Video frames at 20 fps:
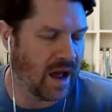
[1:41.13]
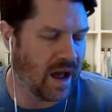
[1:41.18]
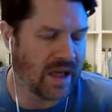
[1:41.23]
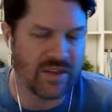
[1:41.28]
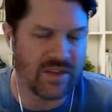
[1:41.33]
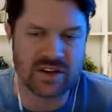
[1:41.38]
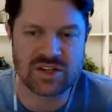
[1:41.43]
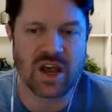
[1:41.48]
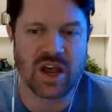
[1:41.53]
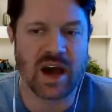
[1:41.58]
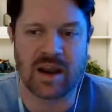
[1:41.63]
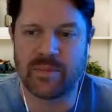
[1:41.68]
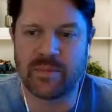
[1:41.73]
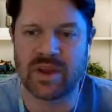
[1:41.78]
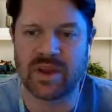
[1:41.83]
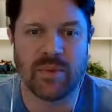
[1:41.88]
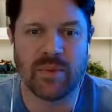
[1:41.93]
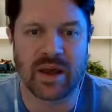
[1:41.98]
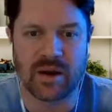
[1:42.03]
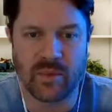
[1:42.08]
there's got to be
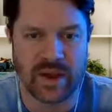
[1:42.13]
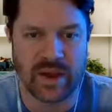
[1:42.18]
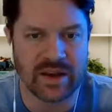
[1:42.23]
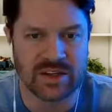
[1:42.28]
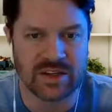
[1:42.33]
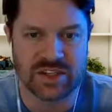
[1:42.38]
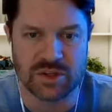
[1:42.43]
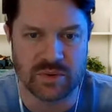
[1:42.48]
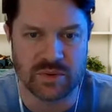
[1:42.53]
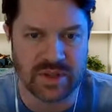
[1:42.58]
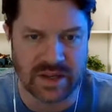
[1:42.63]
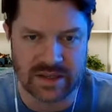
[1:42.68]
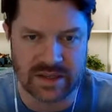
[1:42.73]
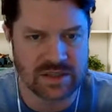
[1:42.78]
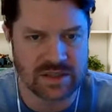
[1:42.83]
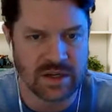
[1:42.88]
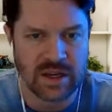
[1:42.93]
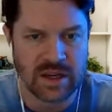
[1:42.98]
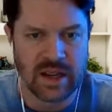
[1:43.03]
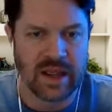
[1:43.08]
a better way to do
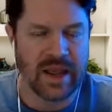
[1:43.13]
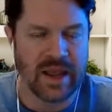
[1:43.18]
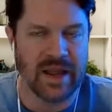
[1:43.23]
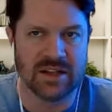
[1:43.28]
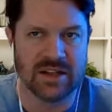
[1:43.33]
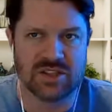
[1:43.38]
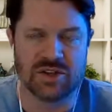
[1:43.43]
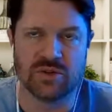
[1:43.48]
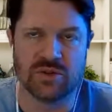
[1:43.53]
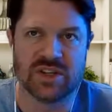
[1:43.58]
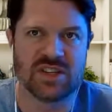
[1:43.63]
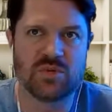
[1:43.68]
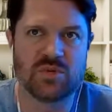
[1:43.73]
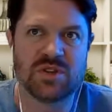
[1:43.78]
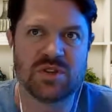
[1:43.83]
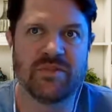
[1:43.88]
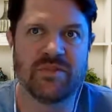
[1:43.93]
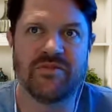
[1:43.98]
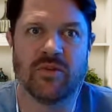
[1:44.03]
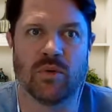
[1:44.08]
this. And so this was
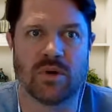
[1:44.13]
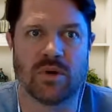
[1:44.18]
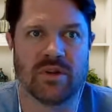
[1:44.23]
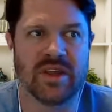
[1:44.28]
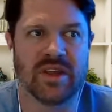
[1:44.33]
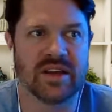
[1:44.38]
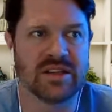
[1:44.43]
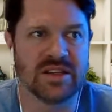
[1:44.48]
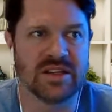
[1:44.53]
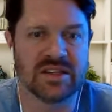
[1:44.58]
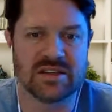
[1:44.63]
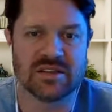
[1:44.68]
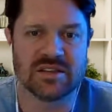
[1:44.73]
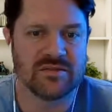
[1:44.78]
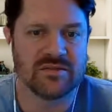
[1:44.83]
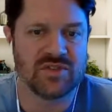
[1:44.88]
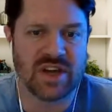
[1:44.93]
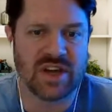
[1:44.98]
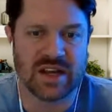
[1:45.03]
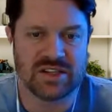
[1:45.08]
before the existence
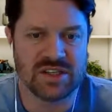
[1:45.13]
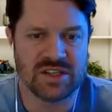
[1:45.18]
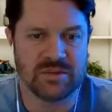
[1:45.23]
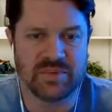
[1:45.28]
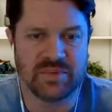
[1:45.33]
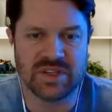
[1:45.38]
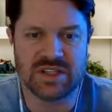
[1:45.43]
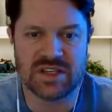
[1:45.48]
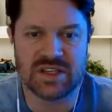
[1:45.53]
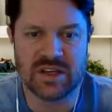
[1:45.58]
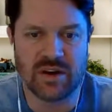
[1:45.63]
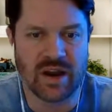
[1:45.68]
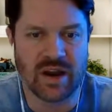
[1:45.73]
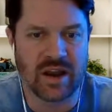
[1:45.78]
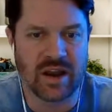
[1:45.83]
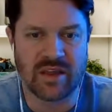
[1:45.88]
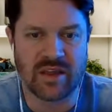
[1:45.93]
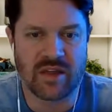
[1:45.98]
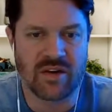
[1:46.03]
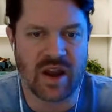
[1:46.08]
of ChatGPT or any
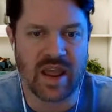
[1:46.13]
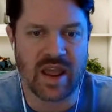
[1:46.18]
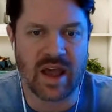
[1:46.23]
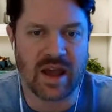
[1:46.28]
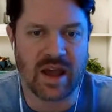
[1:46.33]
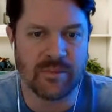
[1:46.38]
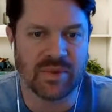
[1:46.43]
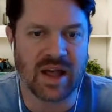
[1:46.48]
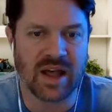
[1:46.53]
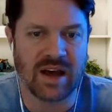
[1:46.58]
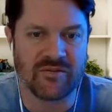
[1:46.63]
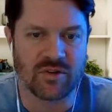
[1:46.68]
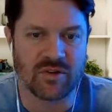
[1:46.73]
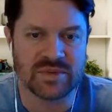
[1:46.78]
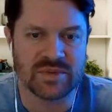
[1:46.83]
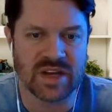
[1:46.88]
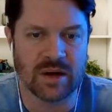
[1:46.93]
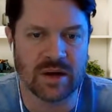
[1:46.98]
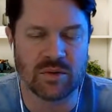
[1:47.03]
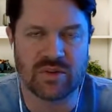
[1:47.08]
of the other AI
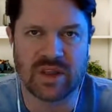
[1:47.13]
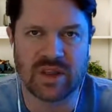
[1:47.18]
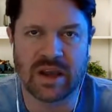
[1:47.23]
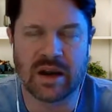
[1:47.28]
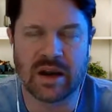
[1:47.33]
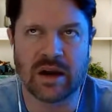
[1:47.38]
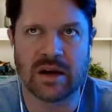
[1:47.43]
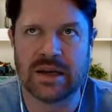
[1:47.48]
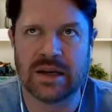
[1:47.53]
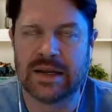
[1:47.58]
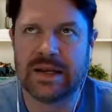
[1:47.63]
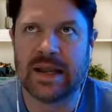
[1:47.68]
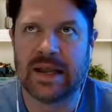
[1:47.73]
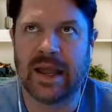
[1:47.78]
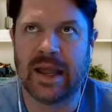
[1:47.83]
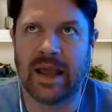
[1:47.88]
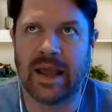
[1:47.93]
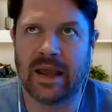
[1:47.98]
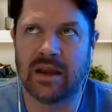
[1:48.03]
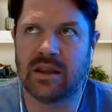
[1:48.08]
platforms out there.
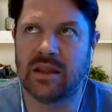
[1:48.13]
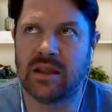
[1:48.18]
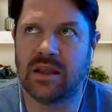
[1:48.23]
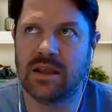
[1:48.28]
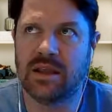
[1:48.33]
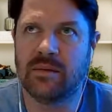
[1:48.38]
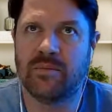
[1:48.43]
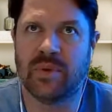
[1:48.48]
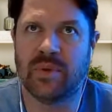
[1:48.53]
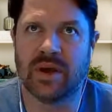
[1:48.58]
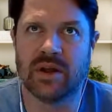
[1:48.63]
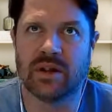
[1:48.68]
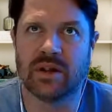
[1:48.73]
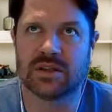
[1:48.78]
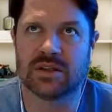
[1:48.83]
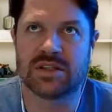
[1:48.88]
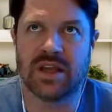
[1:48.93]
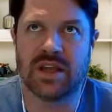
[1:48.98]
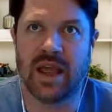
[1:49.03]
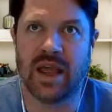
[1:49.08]
And he built